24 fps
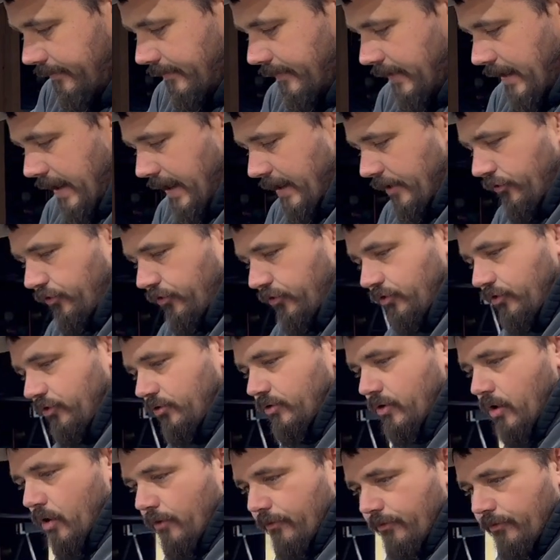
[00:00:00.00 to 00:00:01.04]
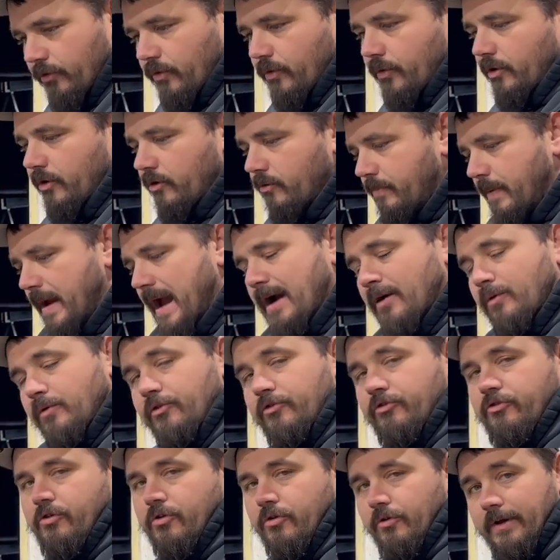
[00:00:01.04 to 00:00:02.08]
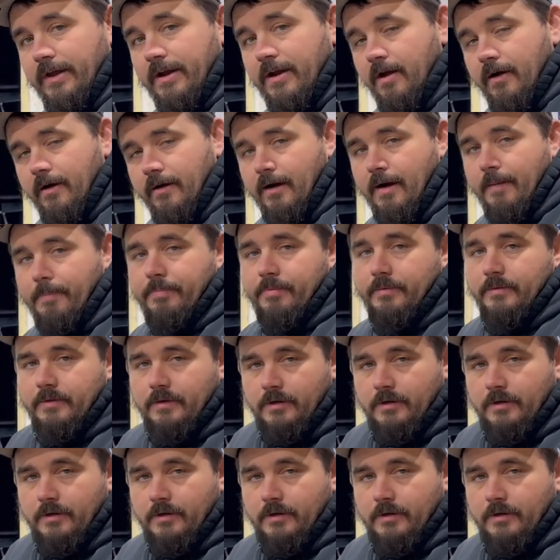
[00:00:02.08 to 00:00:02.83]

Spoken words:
as you go forward or backwards, you don't get hung up